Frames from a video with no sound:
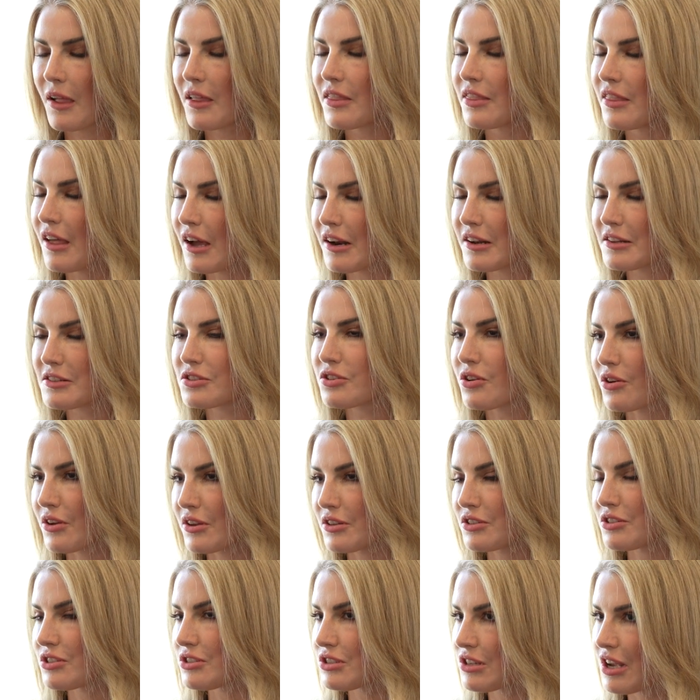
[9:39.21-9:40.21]
That is
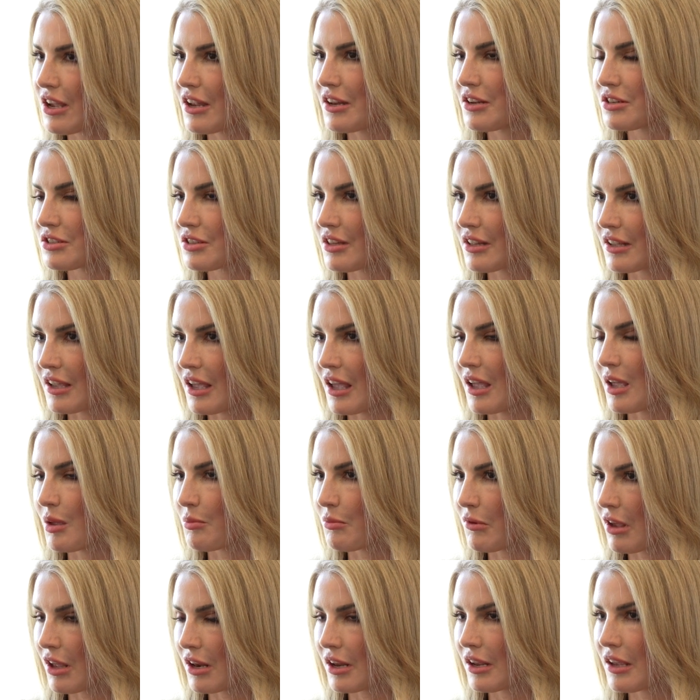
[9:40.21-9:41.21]
going to change the
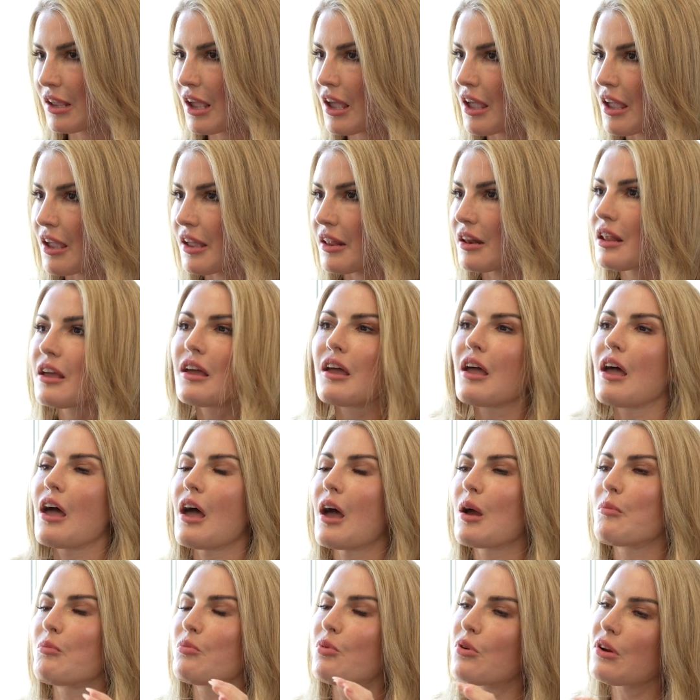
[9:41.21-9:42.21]
game yet again.
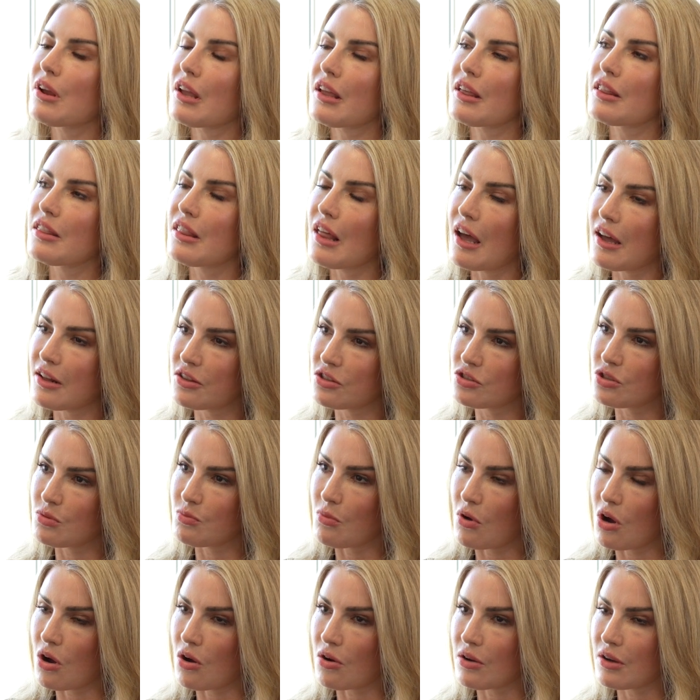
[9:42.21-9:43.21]
And bringing that to
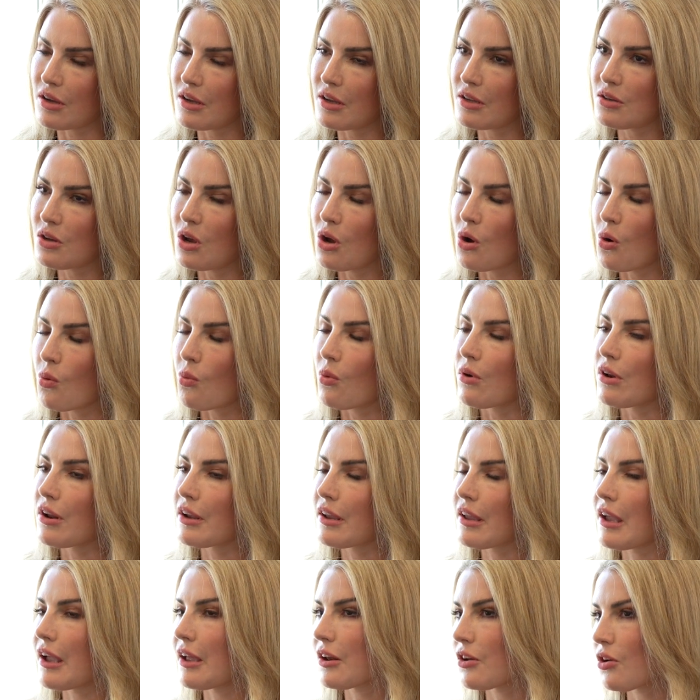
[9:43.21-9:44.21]
market will
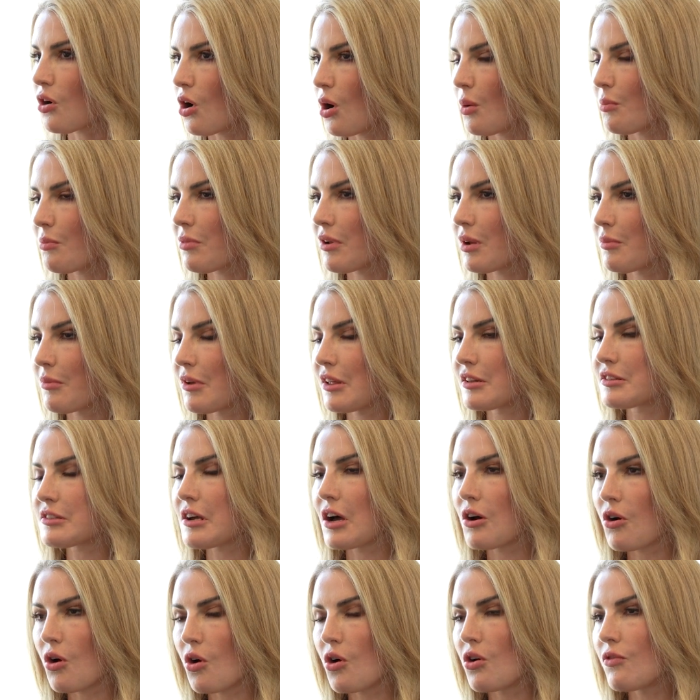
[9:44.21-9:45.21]
again complement
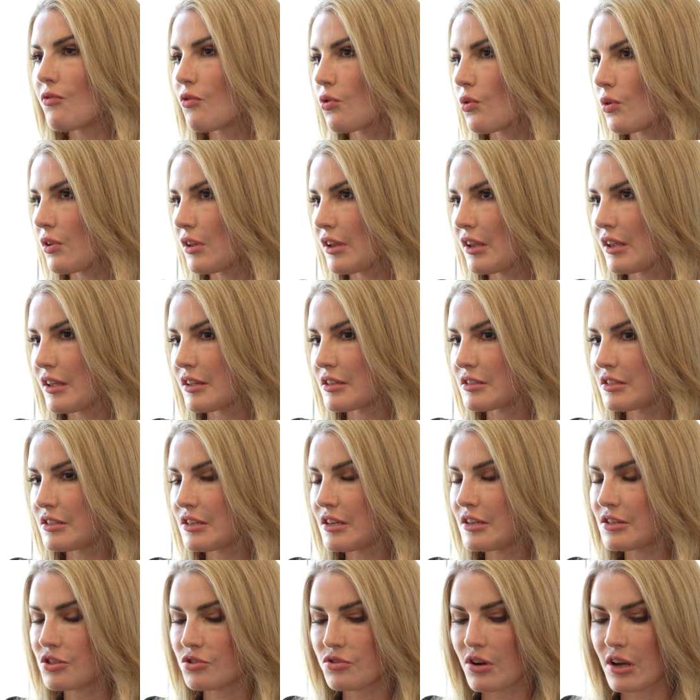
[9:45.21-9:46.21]
our overall
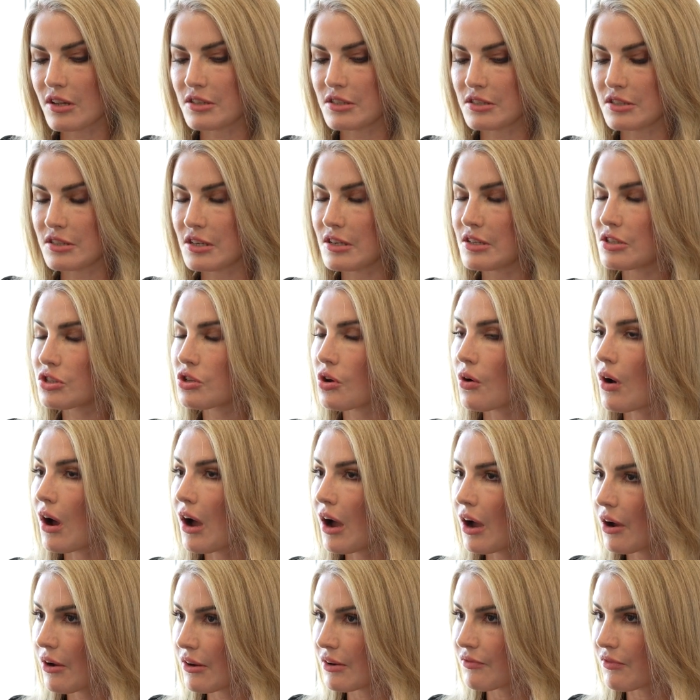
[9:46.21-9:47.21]
ESG strategy. So
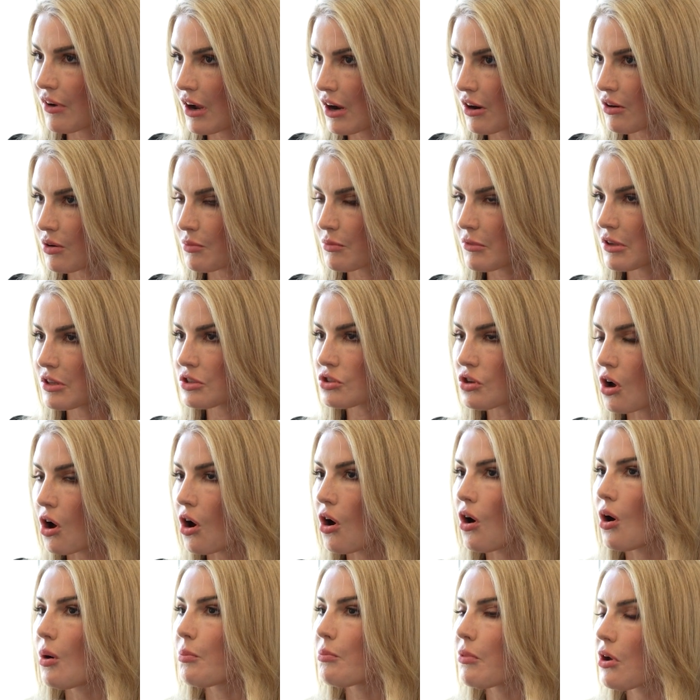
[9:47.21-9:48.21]
our environments
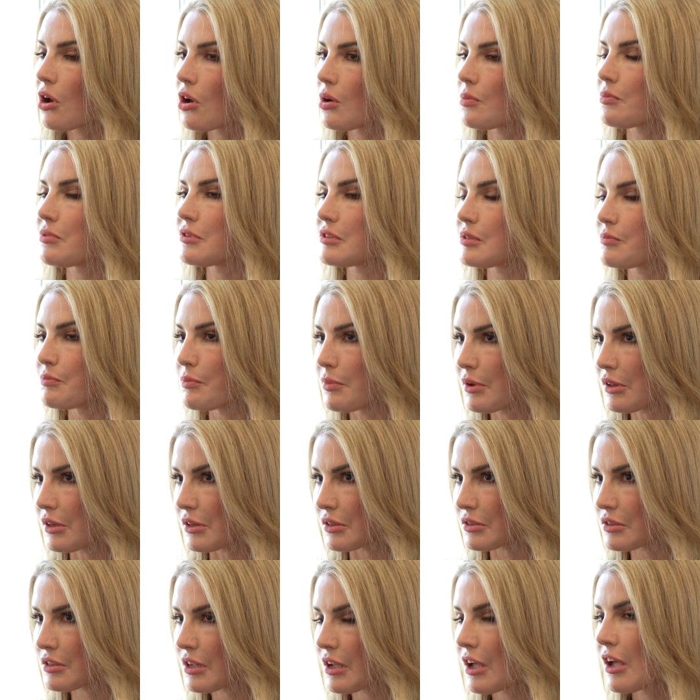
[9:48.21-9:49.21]
are
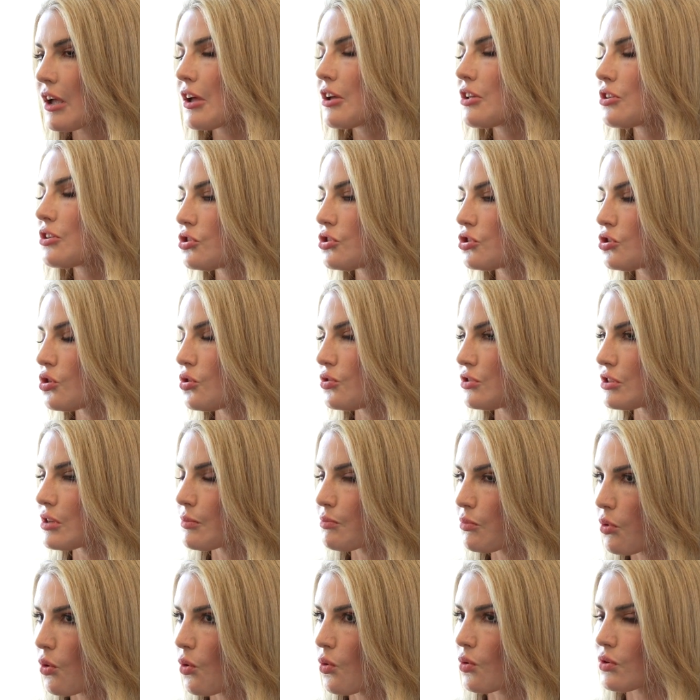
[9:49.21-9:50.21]
purpose-built to
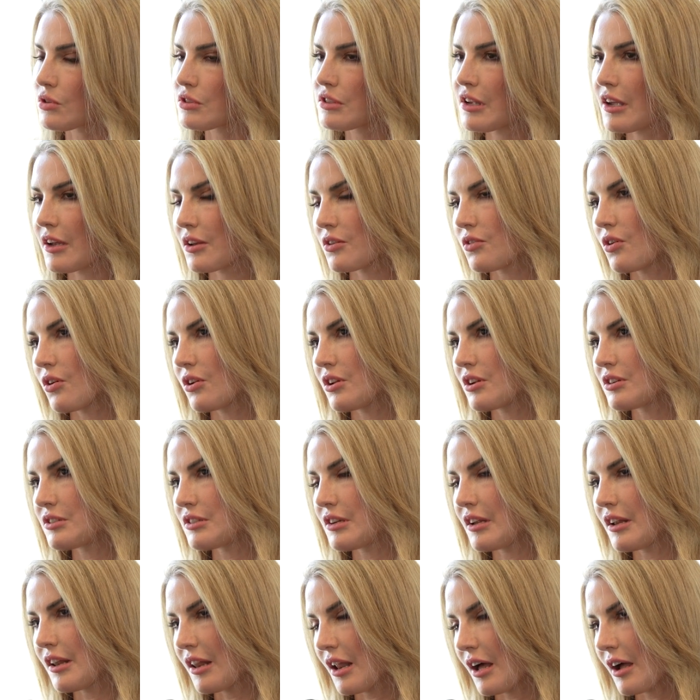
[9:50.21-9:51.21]
support
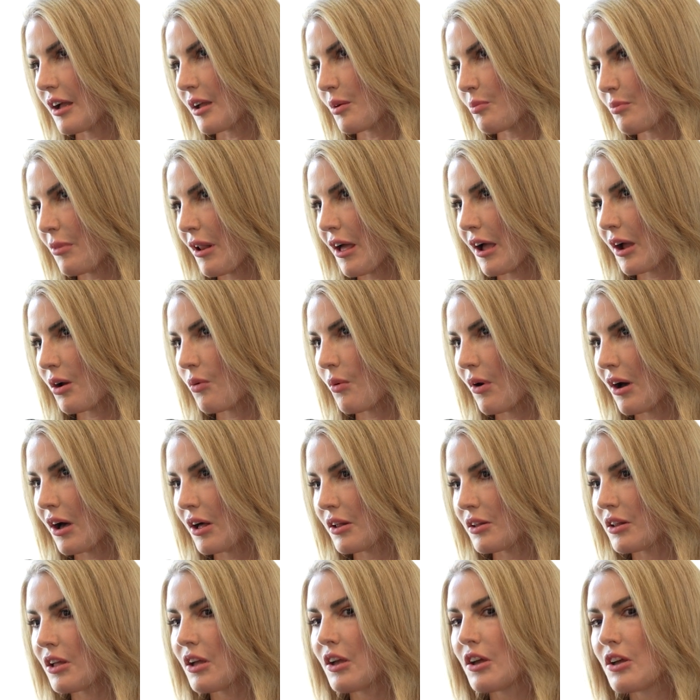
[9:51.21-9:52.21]
technology like
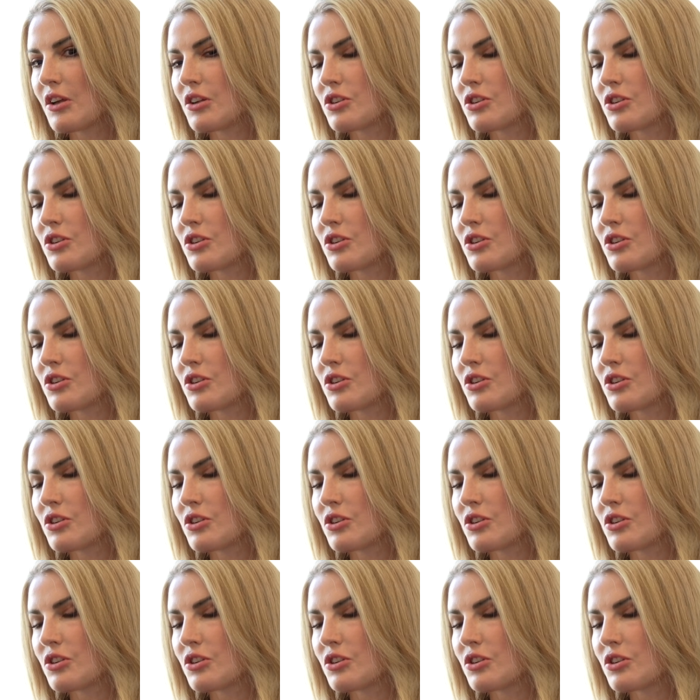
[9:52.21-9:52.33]
Blackwell.